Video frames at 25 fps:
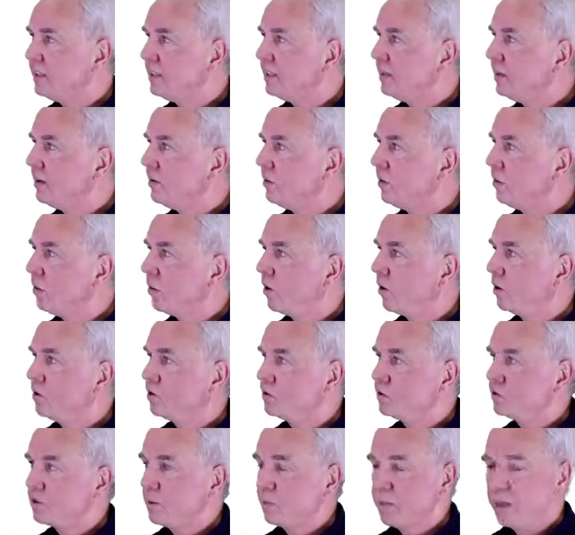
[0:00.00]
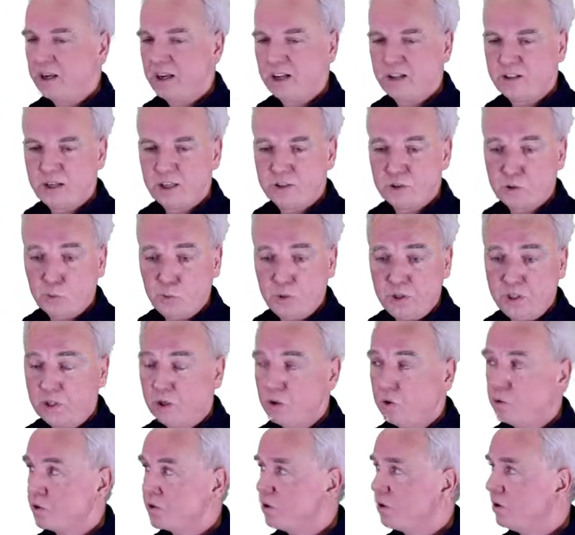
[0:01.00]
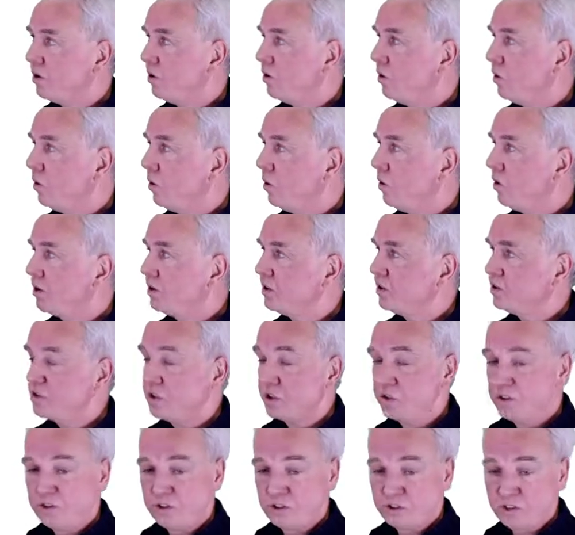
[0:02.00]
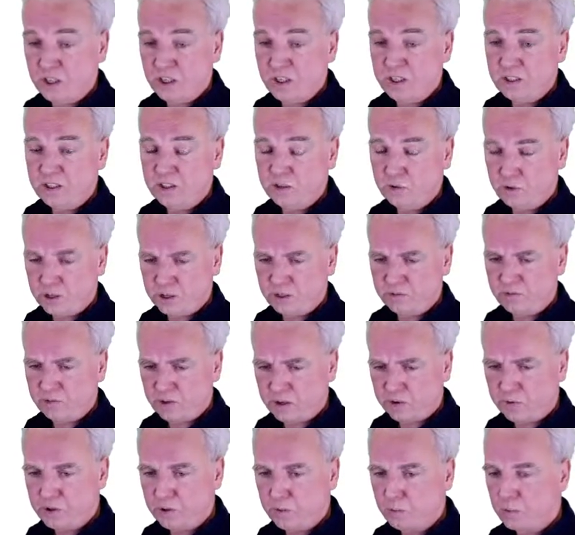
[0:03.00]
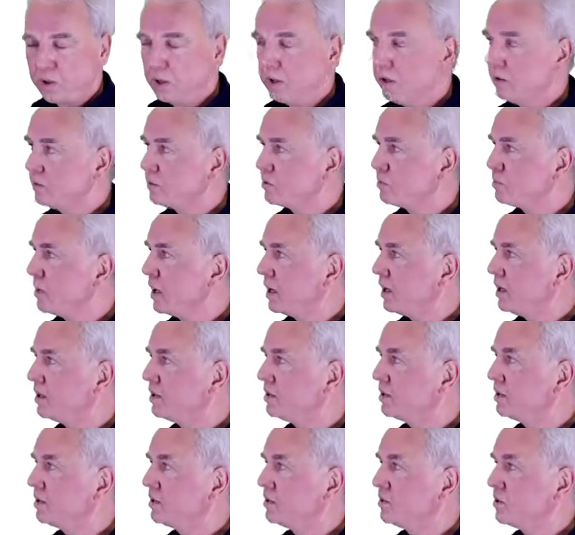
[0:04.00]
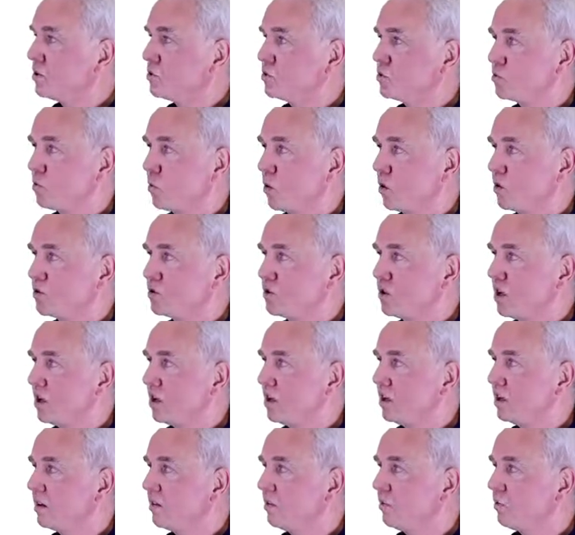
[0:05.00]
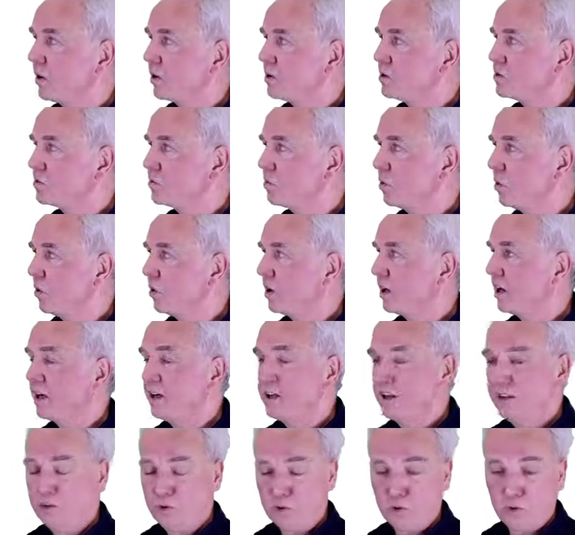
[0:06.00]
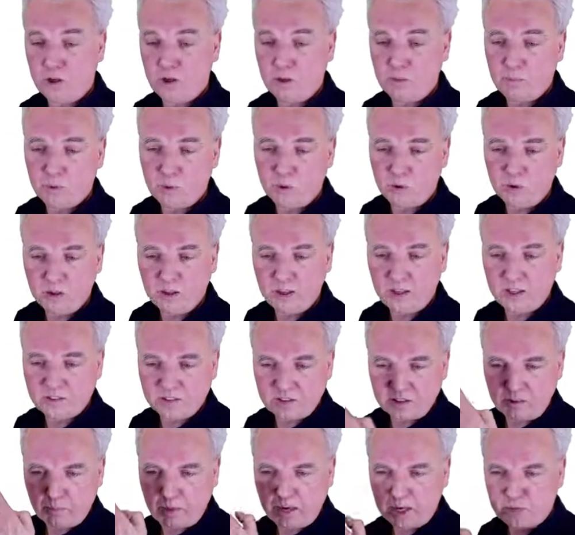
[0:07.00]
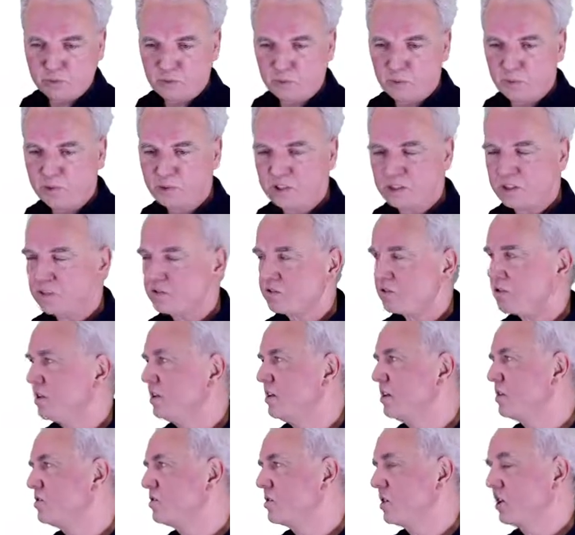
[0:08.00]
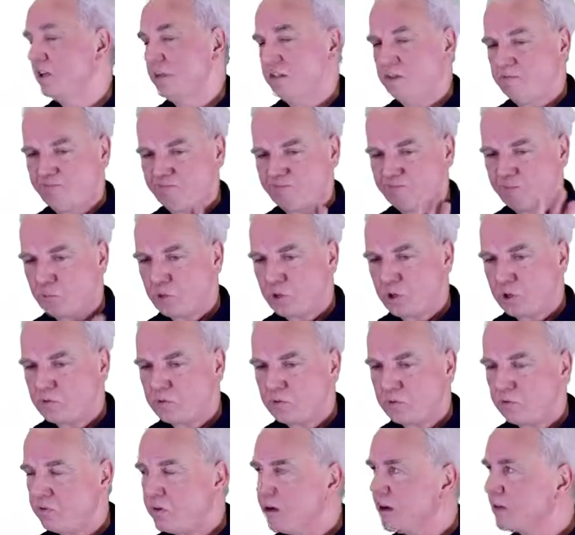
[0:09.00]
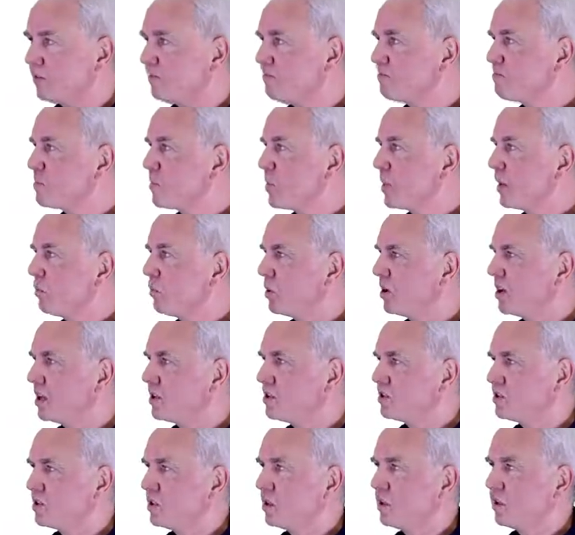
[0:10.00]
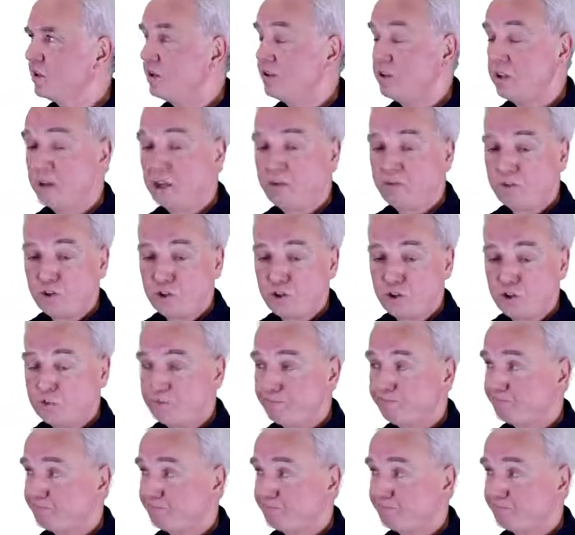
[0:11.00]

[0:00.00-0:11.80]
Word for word: or something that has a weak odor, or this is stink, you can very well smell it. It's a strong stink, very strong and intolerable as the maximum in this, this scale, just for fun, but that's uh, the definition.